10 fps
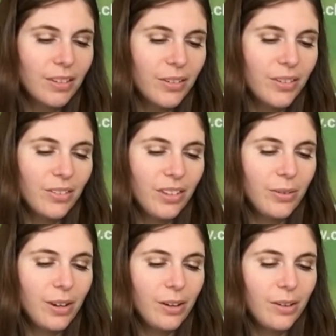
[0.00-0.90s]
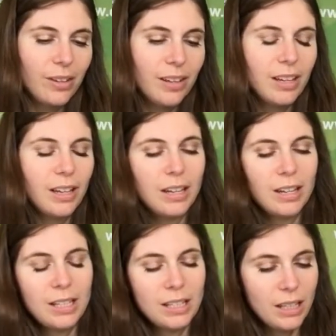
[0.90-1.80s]
Oh, there we go. Gotta get it
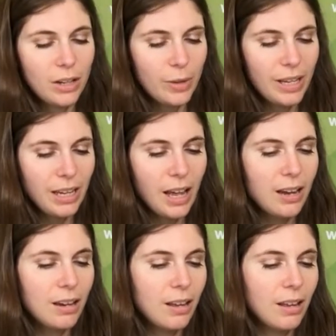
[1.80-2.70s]
nice and liquidy again.